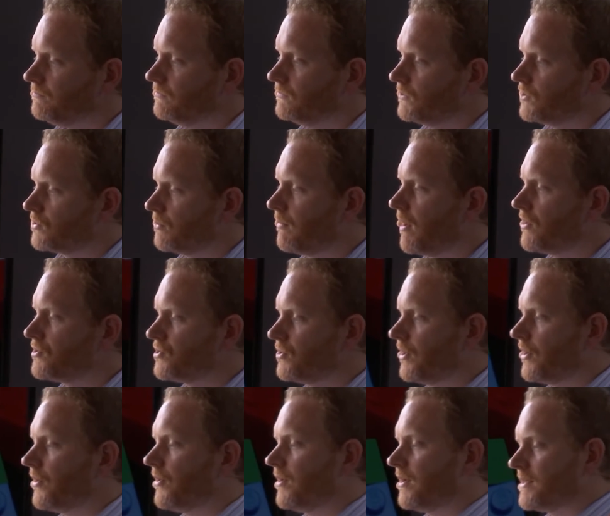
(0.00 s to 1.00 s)
So
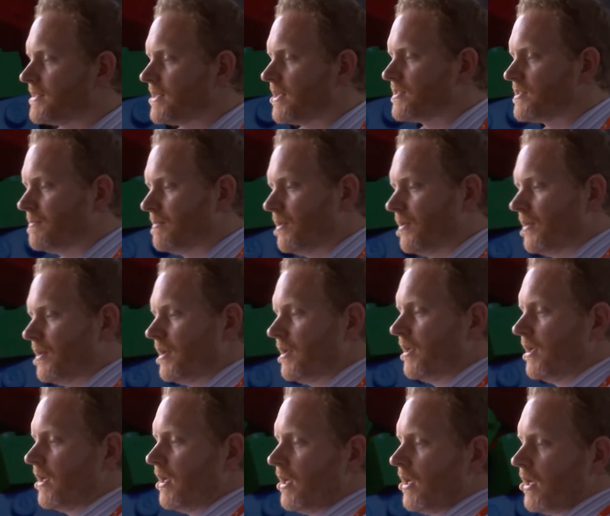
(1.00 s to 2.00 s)
modularity and
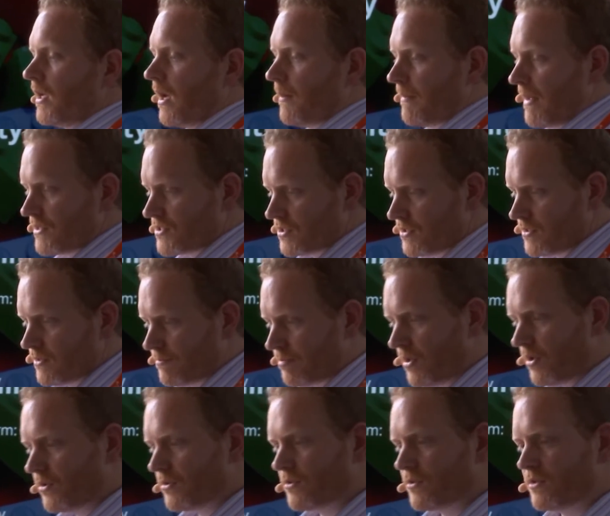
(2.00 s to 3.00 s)
extensibility. I mentioned the
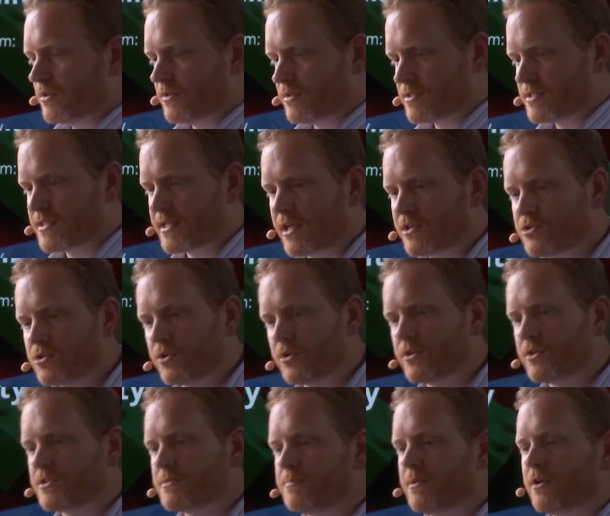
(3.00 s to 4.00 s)

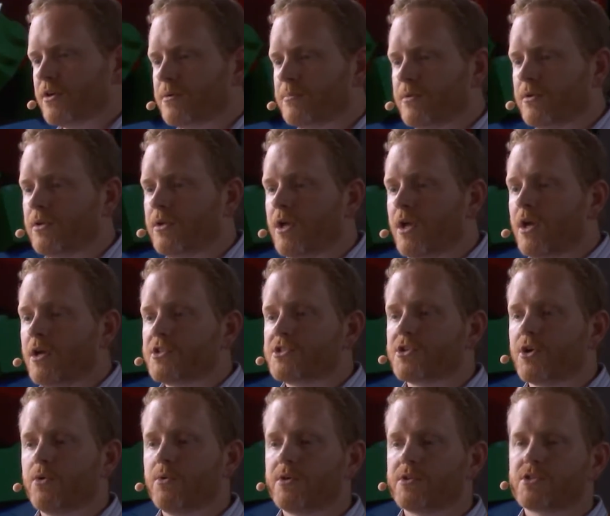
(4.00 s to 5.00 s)
scheduler is pluggable.
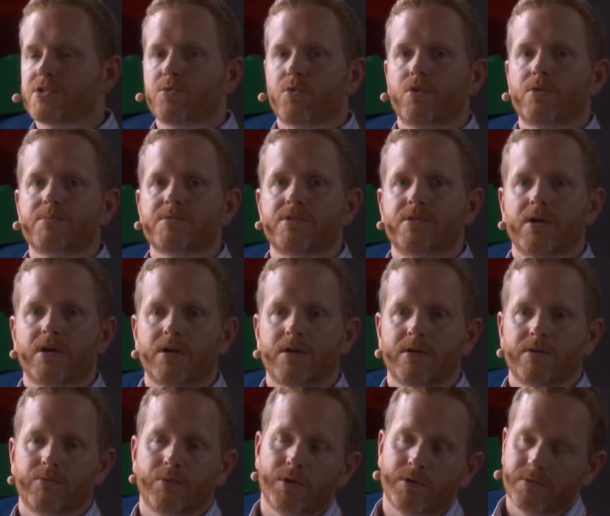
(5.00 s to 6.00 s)
So is Swarm's,
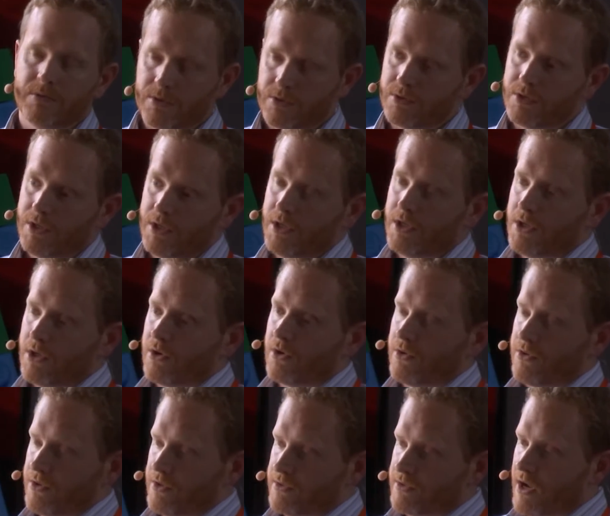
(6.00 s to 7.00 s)

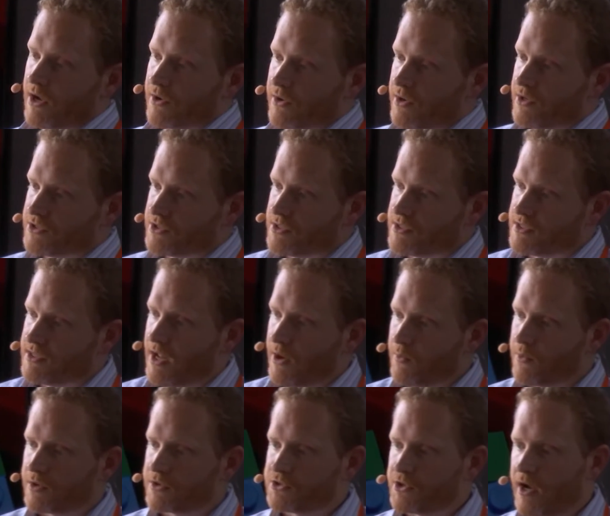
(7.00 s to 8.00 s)
or the Docker Engine's
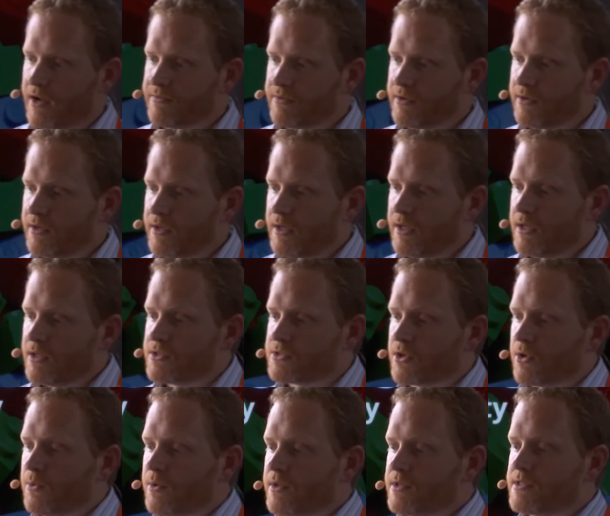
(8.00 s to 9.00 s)
network driver.
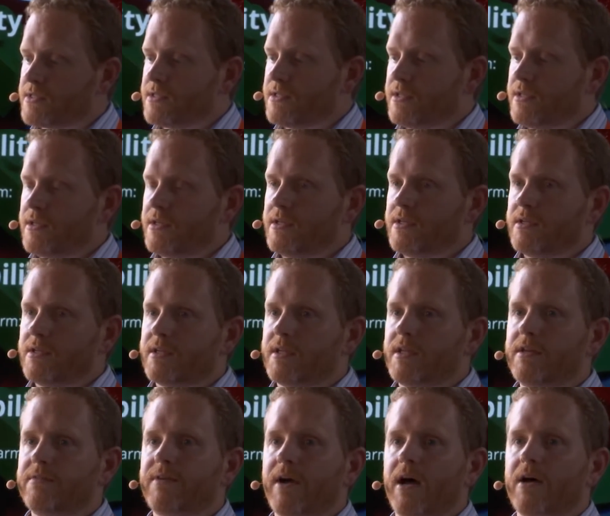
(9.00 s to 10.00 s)
So is the
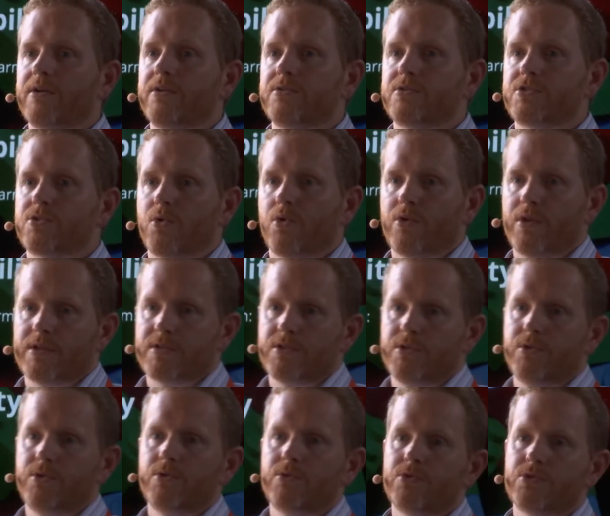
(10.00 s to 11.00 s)
key value store that's
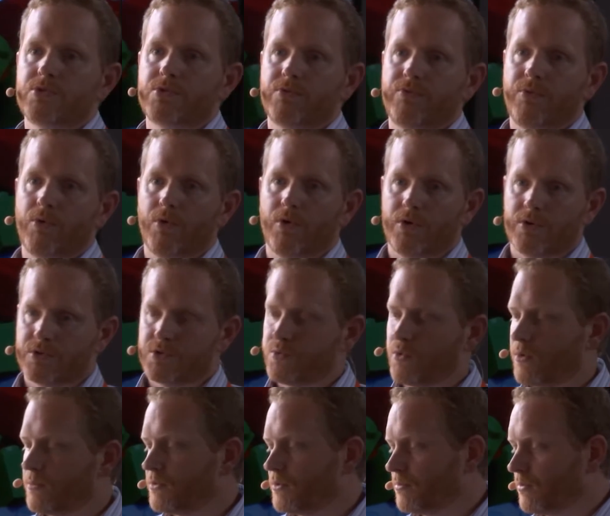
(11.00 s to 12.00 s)
used for
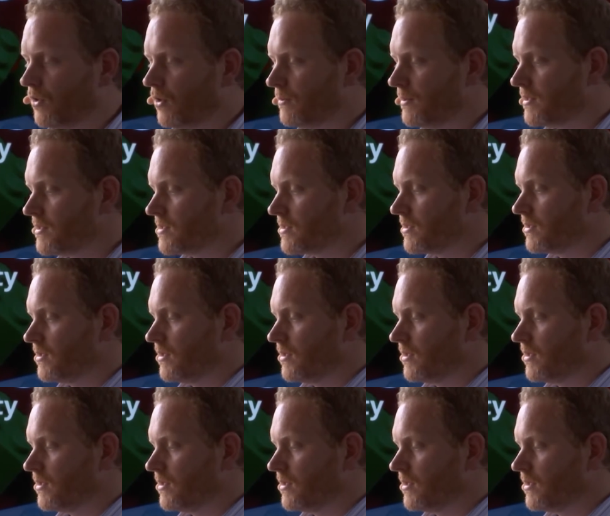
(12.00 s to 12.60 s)
Swarm deployments.